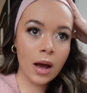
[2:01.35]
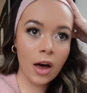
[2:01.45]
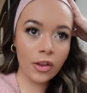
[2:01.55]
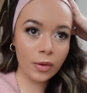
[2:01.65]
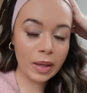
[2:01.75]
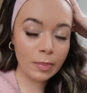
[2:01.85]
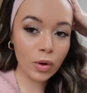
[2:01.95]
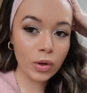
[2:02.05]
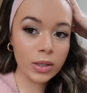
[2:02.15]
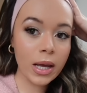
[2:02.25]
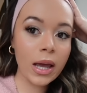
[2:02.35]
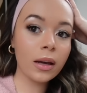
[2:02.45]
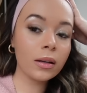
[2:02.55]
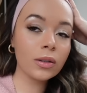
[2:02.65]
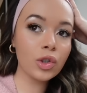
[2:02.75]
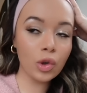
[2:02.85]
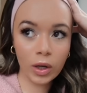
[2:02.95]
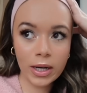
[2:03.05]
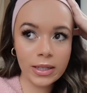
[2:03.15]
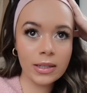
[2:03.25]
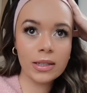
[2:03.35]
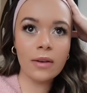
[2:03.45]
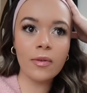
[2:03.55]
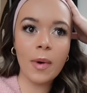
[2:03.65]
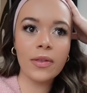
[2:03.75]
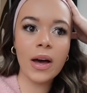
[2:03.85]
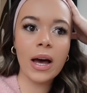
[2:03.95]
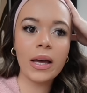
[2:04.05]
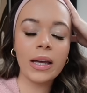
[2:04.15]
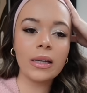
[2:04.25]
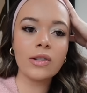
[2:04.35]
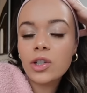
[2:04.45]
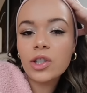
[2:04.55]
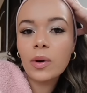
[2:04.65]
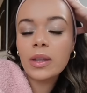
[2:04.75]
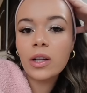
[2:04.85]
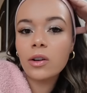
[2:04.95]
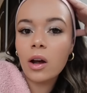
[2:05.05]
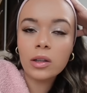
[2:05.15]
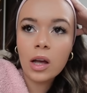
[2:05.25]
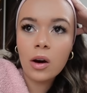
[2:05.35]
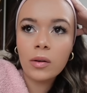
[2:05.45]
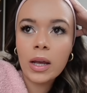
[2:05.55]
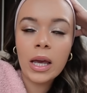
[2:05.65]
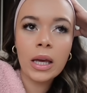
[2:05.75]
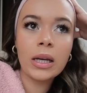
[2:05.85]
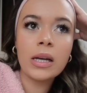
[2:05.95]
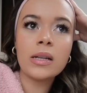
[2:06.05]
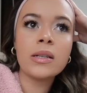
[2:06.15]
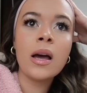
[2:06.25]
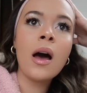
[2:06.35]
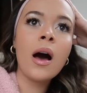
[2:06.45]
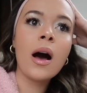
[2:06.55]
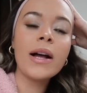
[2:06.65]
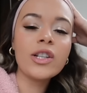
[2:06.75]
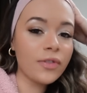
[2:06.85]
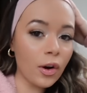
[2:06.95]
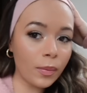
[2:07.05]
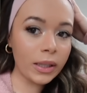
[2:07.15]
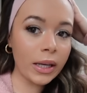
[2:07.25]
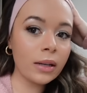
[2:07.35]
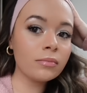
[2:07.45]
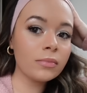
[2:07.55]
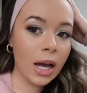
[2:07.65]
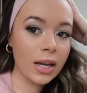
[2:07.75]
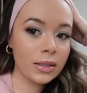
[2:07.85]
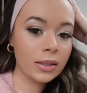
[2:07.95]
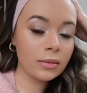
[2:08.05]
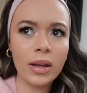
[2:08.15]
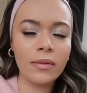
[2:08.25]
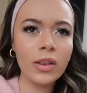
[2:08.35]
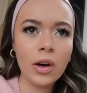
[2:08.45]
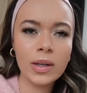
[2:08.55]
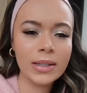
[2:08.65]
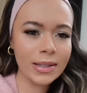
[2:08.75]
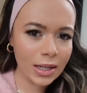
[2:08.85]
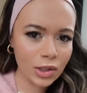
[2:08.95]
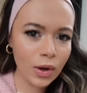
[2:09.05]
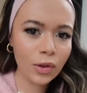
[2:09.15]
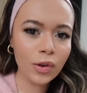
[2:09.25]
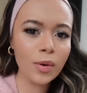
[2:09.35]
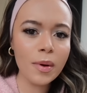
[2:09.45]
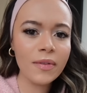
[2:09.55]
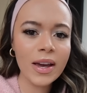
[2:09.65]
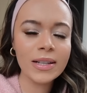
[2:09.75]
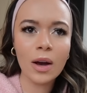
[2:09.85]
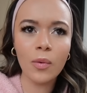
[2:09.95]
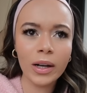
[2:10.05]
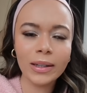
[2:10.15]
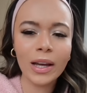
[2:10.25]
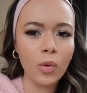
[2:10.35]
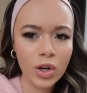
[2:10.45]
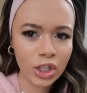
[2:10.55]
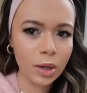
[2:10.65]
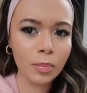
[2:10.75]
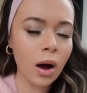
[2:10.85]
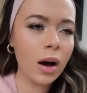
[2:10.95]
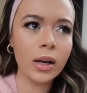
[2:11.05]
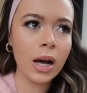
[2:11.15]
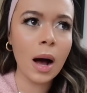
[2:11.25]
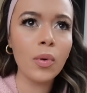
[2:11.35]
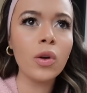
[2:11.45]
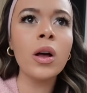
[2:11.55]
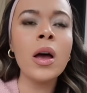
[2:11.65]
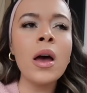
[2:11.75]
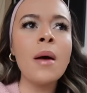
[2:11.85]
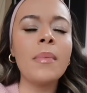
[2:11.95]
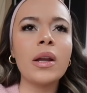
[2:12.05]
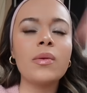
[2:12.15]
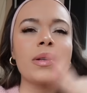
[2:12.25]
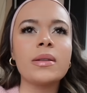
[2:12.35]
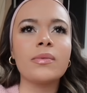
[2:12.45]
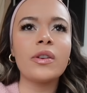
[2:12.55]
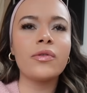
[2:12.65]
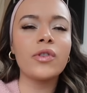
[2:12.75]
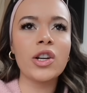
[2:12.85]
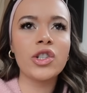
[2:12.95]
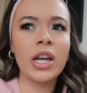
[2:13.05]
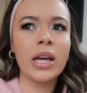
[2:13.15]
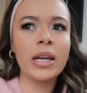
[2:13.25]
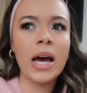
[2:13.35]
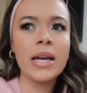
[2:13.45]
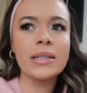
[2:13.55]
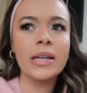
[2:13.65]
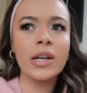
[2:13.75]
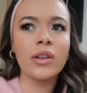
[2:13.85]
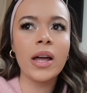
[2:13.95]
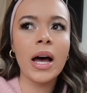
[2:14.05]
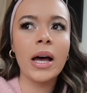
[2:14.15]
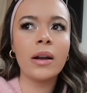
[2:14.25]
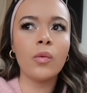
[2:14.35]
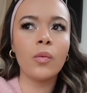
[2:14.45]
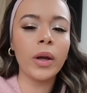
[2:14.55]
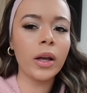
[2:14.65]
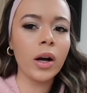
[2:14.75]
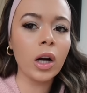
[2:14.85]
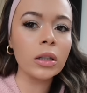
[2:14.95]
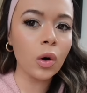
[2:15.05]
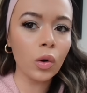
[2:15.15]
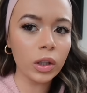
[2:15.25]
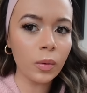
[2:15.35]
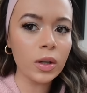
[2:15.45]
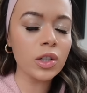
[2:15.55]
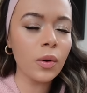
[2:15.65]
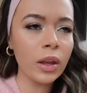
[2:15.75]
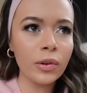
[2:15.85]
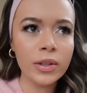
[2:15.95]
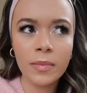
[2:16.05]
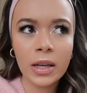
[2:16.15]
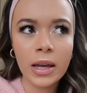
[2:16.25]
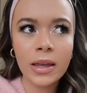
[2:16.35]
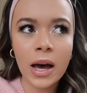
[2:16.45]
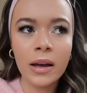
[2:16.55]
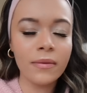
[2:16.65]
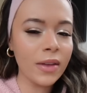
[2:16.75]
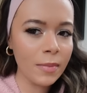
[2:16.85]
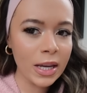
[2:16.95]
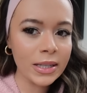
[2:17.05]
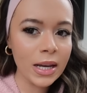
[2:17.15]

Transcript: other people's like stories and stuff about that and just knowing that you're not alone and I just felt really nice. Even though it sucks going through the roommate phase, I wouldn't like wish it upon a couple, but it was refreshing and nice to hear that we aren't the only ones going through something like that, if that makes